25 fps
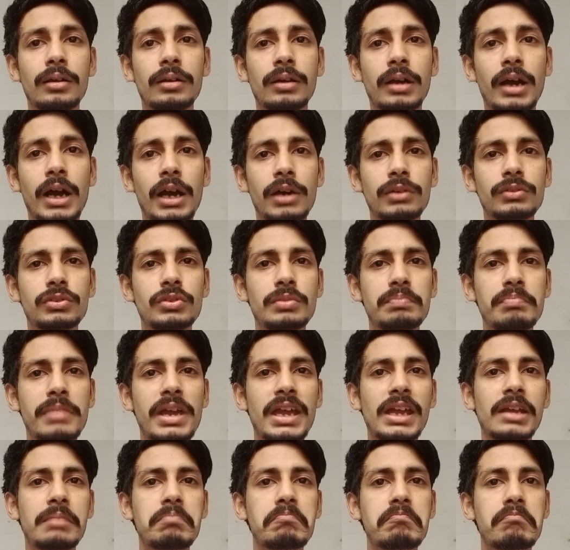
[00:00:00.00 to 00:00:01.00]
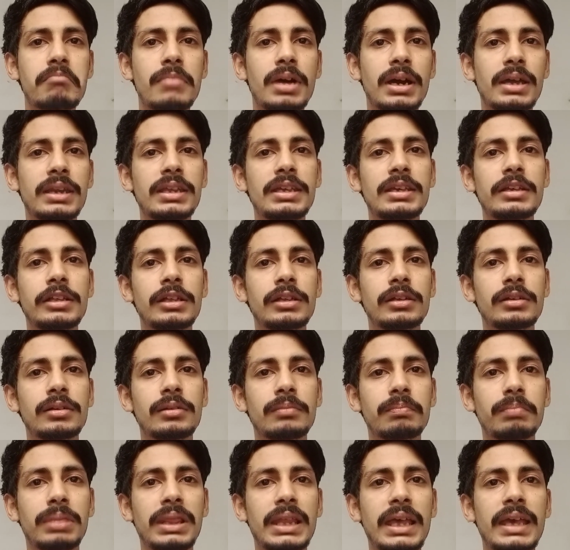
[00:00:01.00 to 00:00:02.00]
How to make money
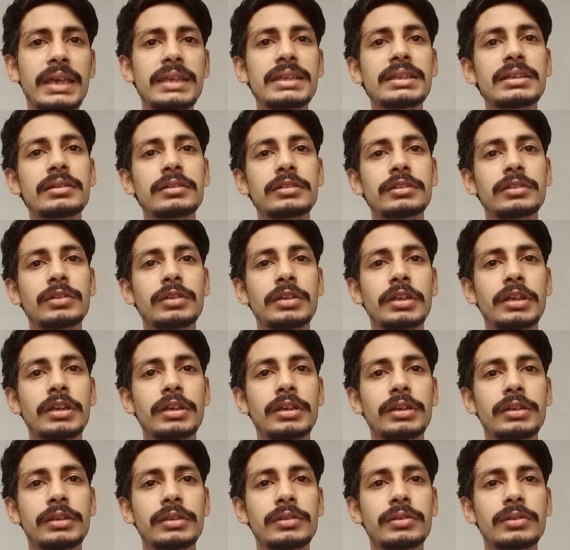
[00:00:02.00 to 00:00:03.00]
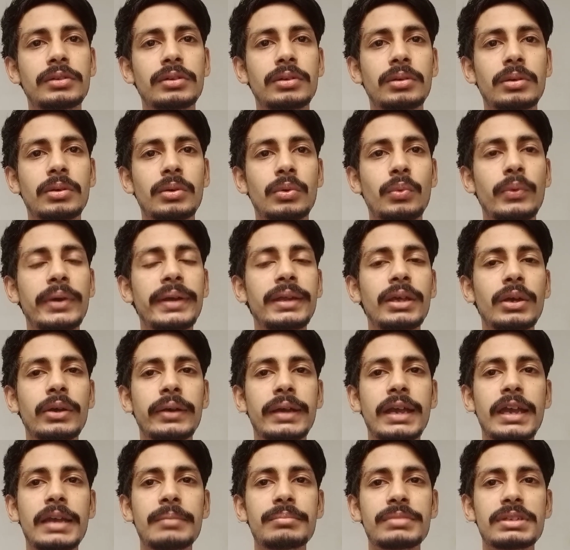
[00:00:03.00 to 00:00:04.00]
playing video
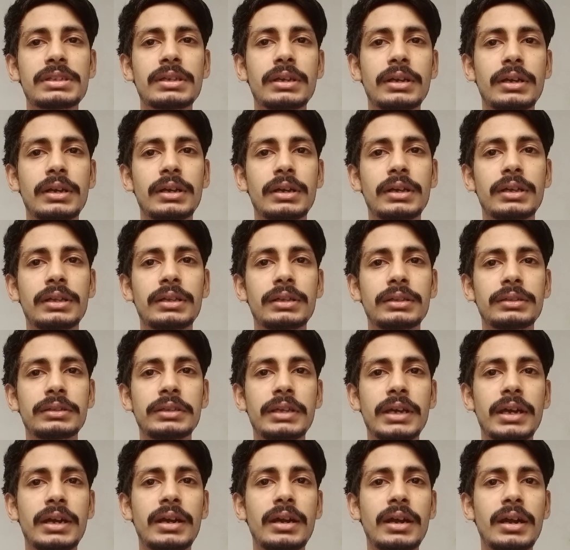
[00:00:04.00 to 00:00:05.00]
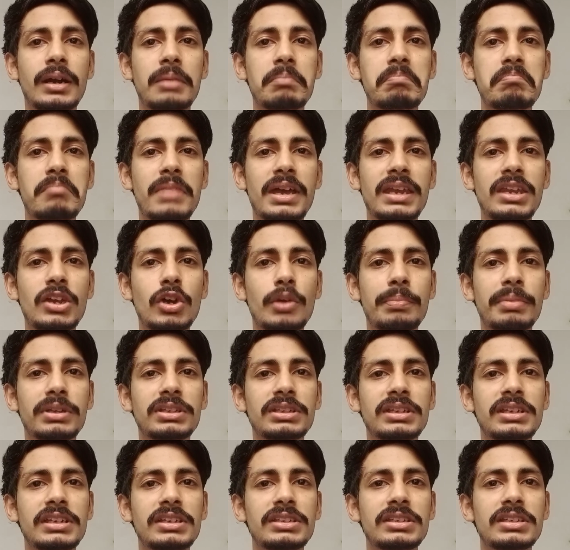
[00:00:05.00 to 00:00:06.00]
games? There are many
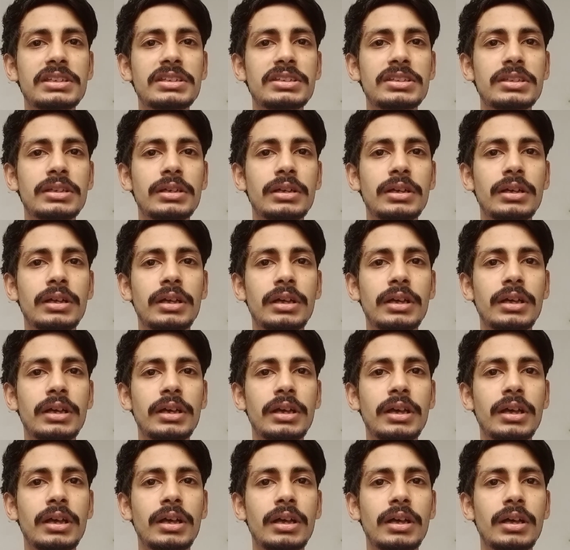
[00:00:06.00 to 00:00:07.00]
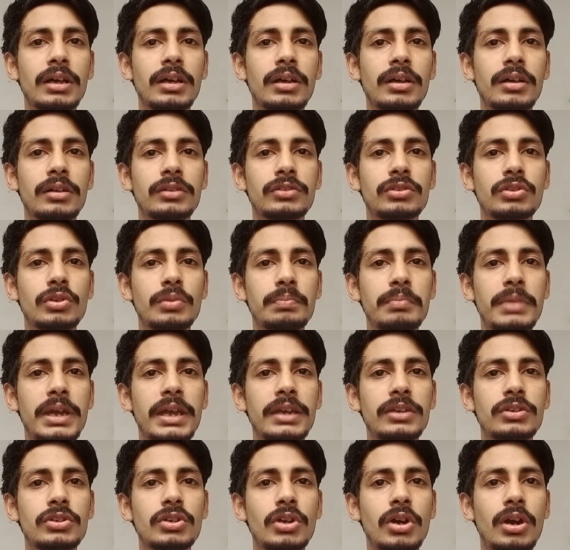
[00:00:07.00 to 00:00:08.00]
opportunities to
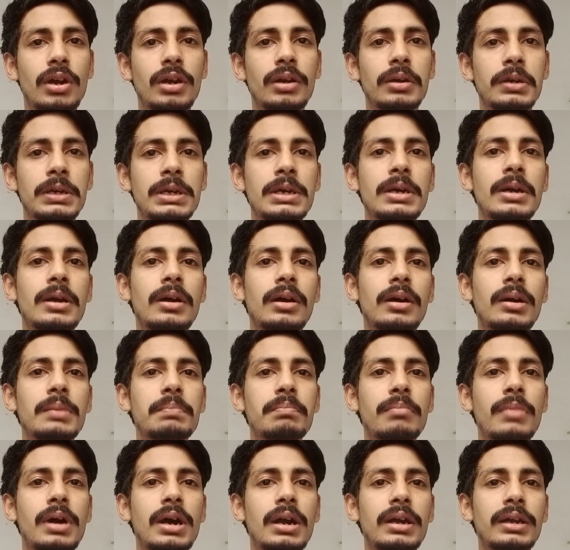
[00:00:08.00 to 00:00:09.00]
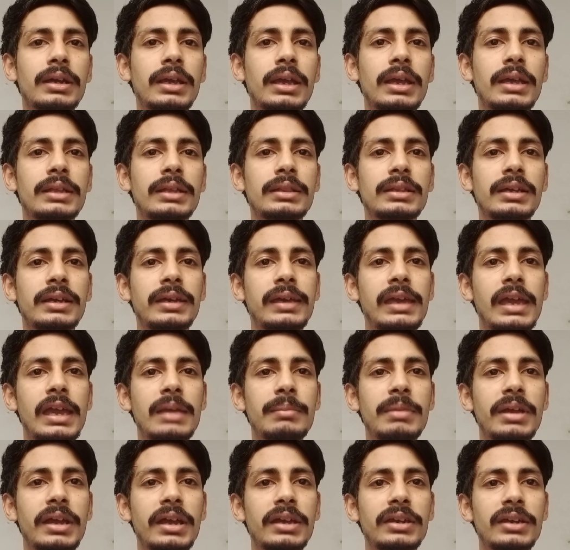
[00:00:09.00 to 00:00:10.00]
make your mark in the
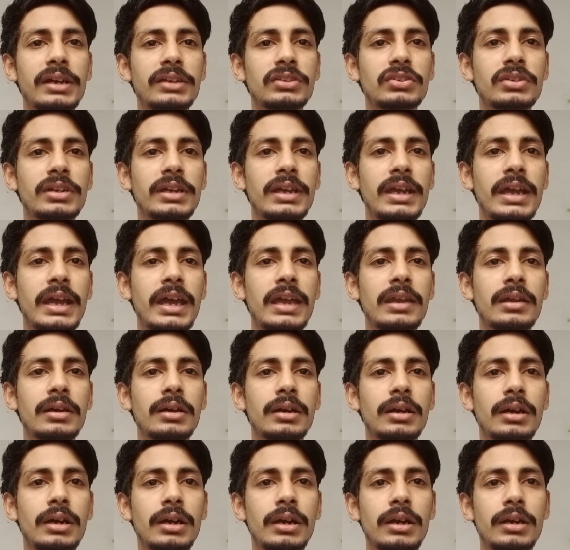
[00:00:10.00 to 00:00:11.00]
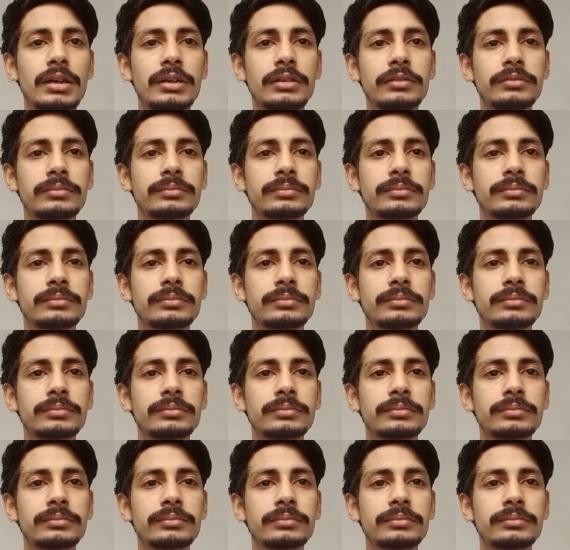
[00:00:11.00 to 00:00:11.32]
gaming industry and earn